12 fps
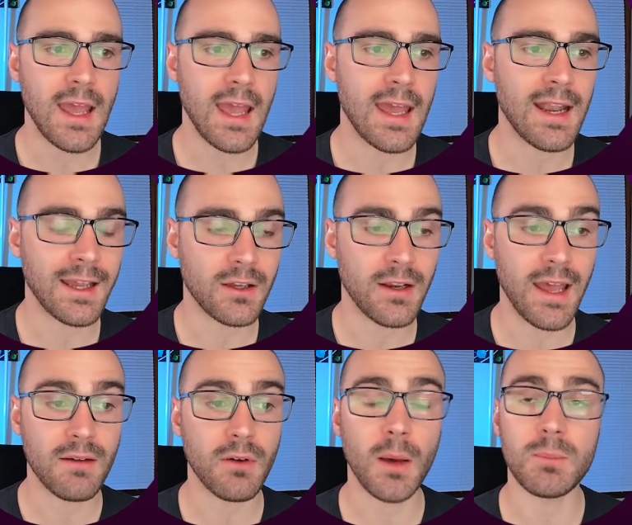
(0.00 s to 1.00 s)
and I could
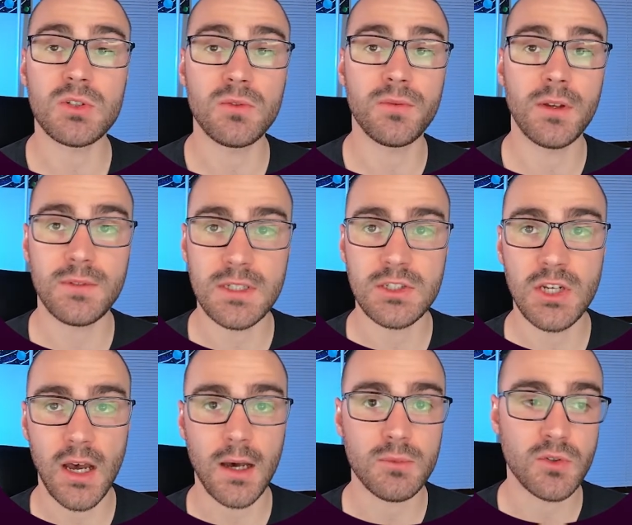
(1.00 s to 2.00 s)
have up to fifty
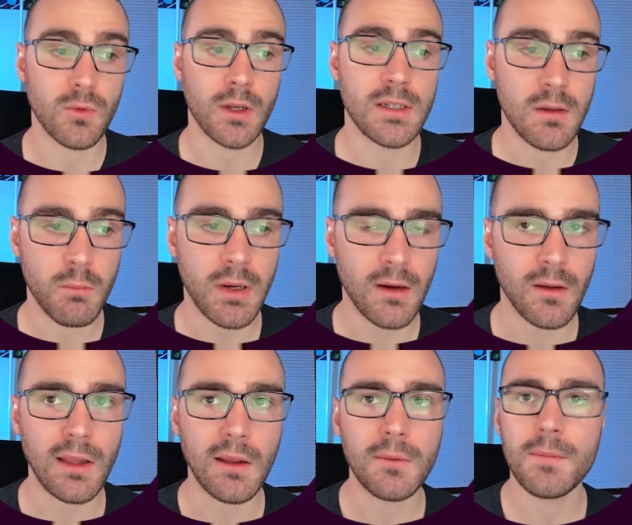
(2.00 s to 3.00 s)
jobs running in
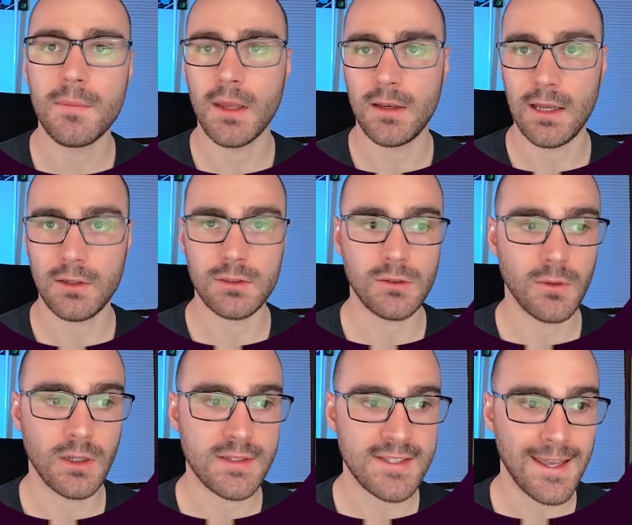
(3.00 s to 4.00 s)
parallel. Now, do you
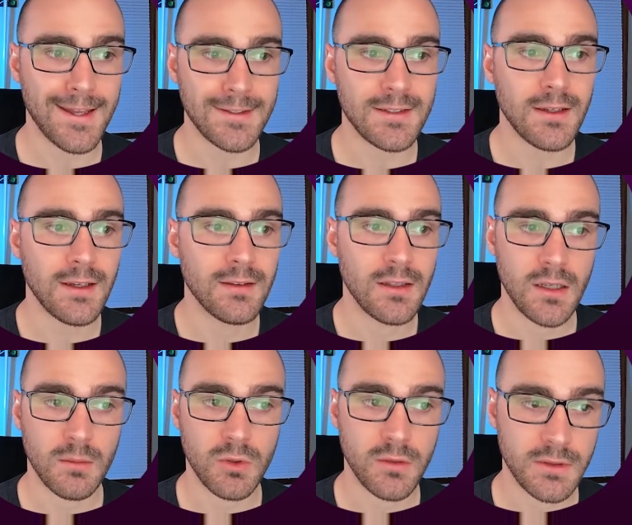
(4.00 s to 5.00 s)
want to set the
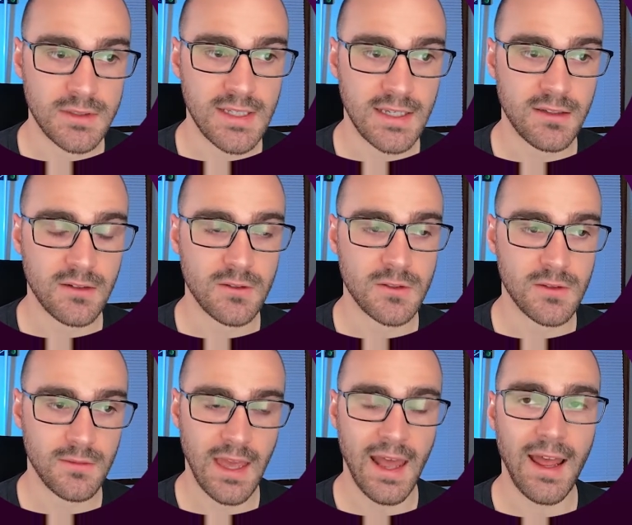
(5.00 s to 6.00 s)
number of executors
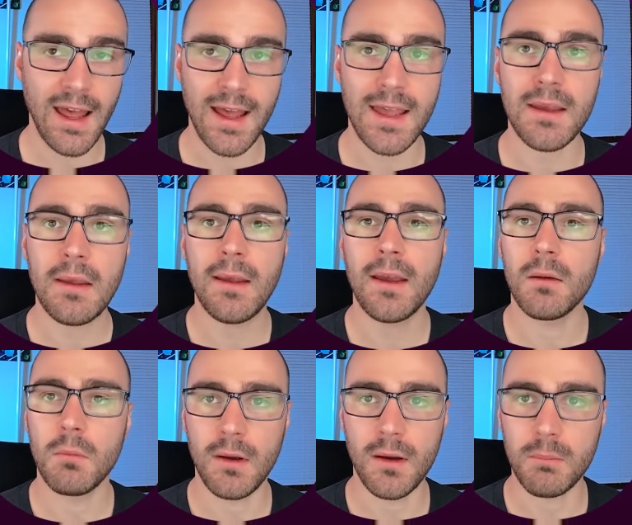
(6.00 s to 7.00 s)
that high?
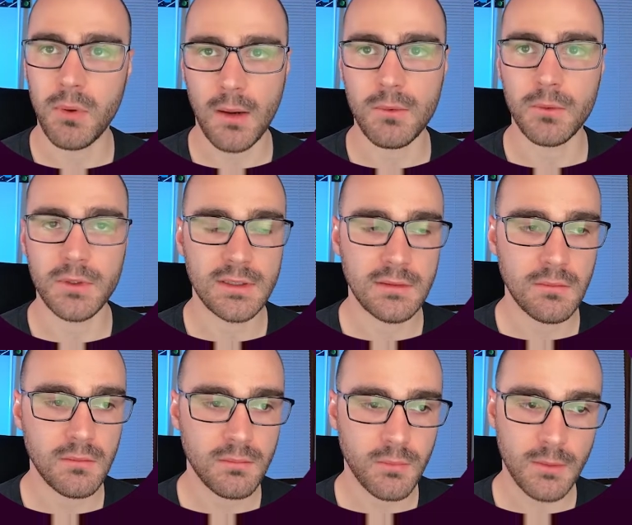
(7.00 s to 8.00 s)
Uh, probably,
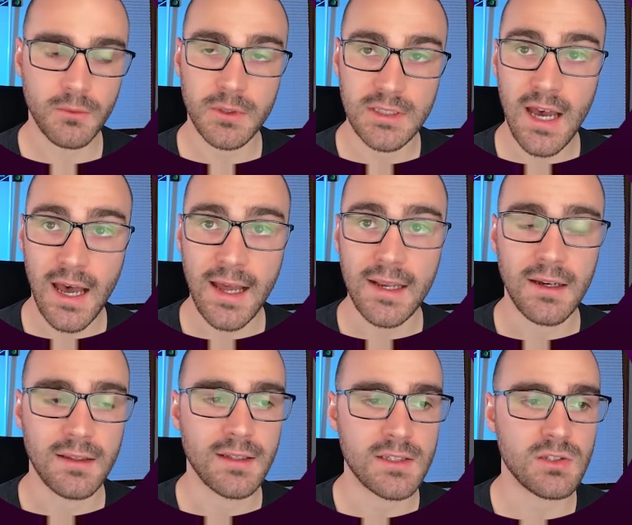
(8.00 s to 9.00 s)
probably not,
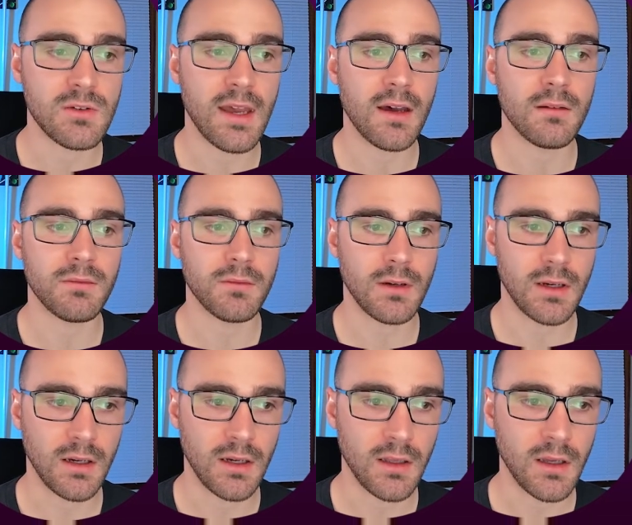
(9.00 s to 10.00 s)
unless you have
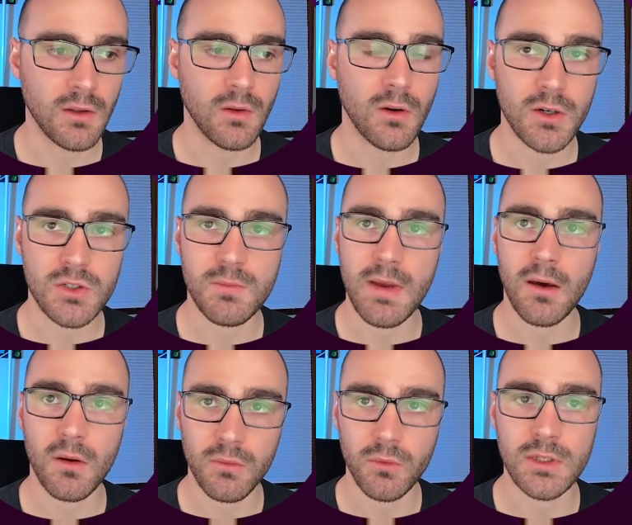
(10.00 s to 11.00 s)
a, a large
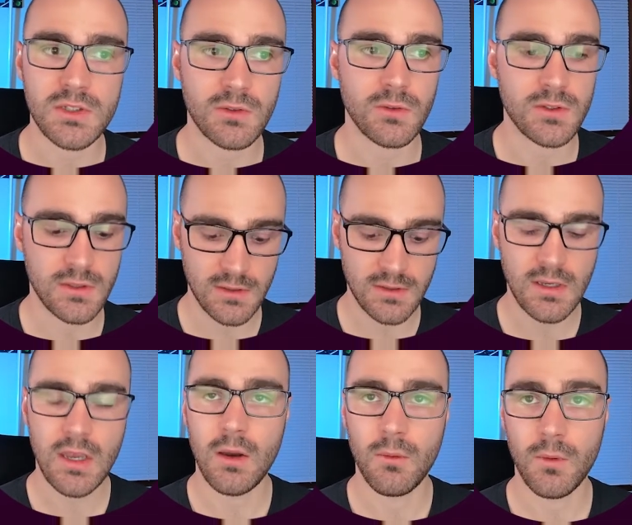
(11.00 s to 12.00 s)
amount of resources.
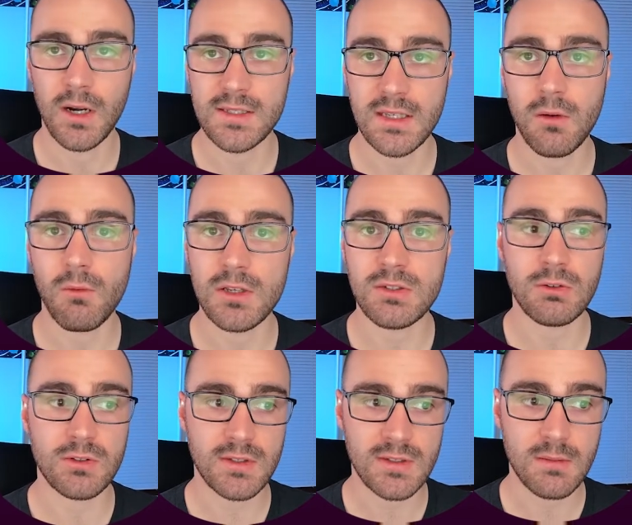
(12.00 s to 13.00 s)
When I say
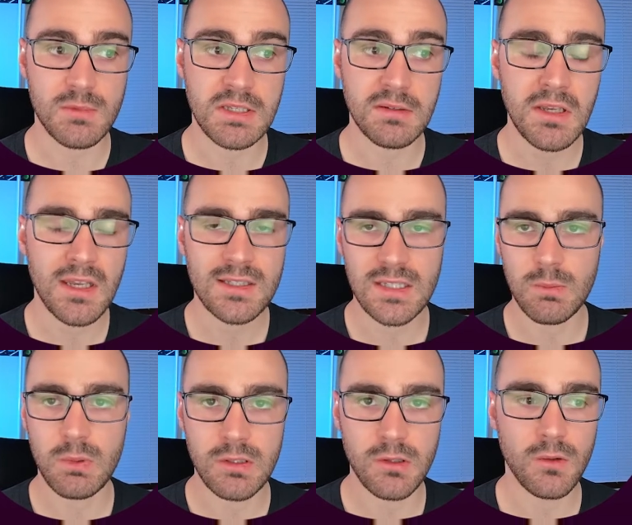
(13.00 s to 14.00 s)
resources, I mean C
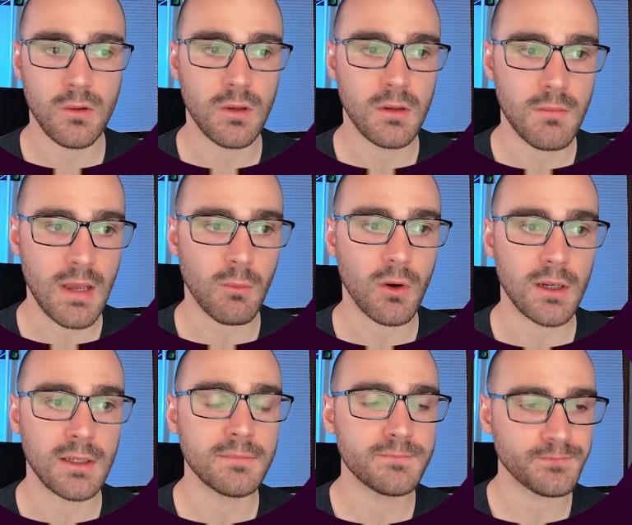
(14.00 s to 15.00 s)
P U and
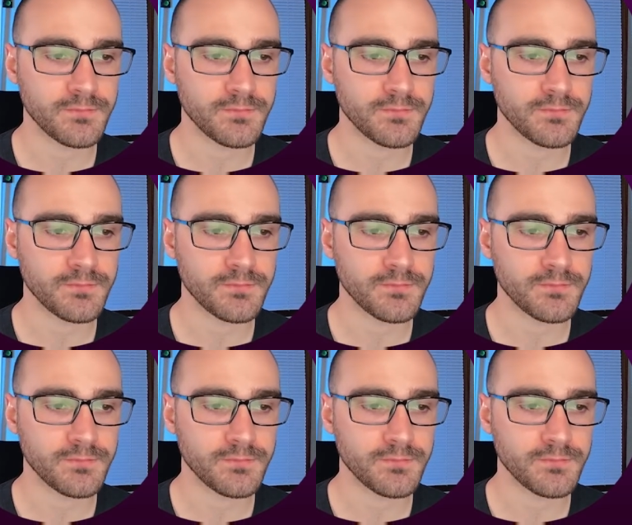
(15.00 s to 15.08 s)
memory